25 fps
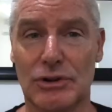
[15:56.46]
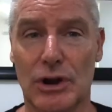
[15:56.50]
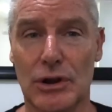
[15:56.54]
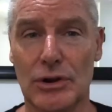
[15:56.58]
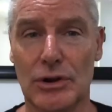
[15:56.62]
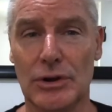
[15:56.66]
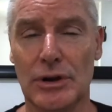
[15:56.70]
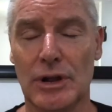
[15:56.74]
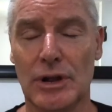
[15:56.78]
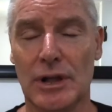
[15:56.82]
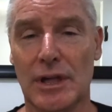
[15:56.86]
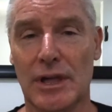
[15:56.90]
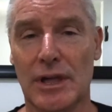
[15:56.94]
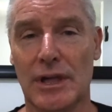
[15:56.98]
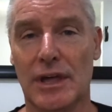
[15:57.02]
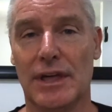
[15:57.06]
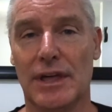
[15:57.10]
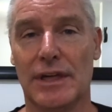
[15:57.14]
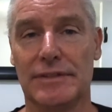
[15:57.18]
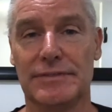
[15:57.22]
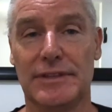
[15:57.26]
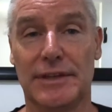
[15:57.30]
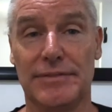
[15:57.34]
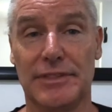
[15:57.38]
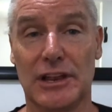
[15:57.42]
row
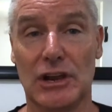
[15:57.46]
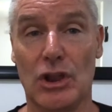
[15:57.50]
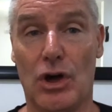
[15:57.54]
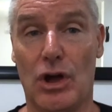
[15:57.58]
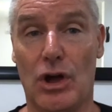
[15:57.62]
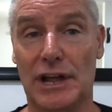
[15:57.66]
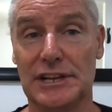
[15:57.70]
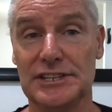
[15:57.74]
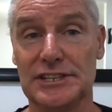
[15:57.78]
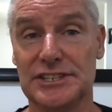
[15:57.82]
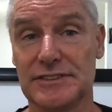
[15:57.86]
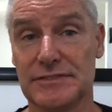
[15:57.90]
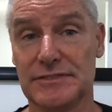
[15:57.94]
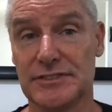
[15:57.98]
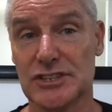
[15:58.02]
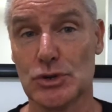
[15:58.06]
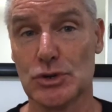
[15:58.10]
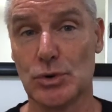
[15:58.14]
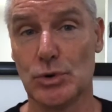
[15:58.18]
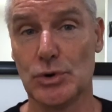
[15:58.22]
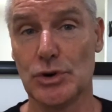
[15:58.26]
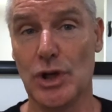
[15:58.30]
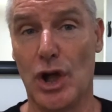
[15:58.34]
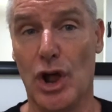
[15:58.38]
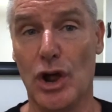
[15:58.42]
that the Lions have
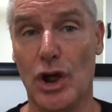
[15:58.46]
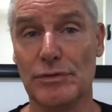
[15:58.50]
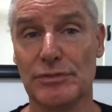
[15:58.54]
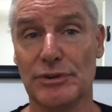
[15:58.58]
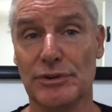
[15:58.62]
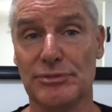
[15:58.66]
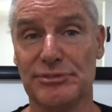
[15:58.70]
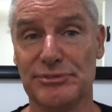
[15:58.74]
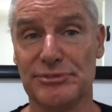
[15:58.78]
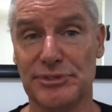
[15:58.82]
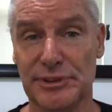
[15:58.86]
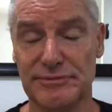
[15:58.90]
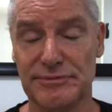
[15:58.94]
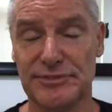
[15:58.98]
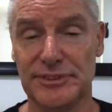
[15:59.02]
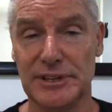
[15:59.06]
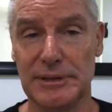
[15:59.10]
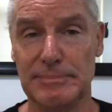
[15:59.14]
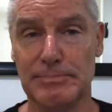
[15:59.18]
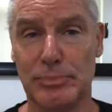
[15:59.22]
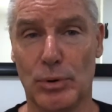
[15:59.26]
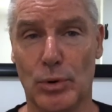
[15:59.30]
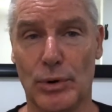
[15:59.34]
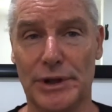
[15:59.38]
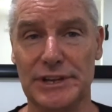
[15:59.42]
scored over
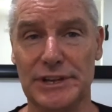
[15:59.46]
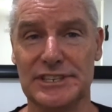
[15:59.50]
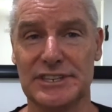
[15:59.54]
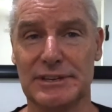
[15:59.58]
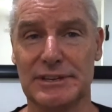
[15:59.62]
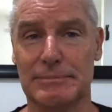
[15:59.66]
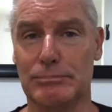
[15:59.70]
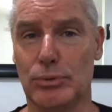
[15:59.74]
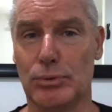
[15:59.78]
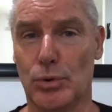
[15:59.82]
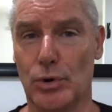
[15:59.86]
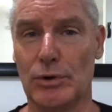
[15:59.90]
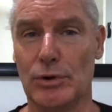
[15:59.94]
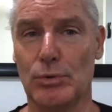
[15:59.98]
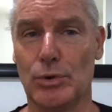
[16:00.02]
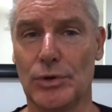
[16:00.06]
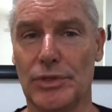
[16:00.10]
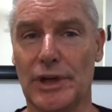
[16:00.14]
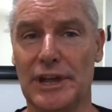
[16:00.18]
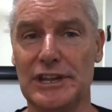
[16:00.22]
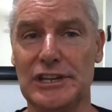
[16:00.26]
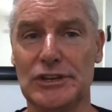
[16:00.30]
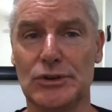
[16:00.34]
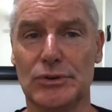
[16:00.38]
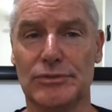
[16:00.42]
50 points. And boy, were
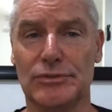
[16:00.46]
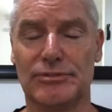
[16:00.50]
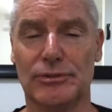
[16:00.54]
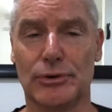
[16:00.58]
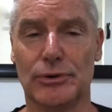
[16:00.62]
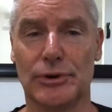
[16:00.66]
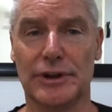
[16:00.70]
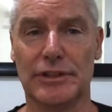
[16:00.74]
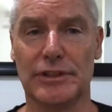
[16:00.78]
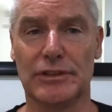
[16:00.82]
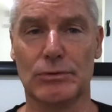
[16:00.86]
they good for it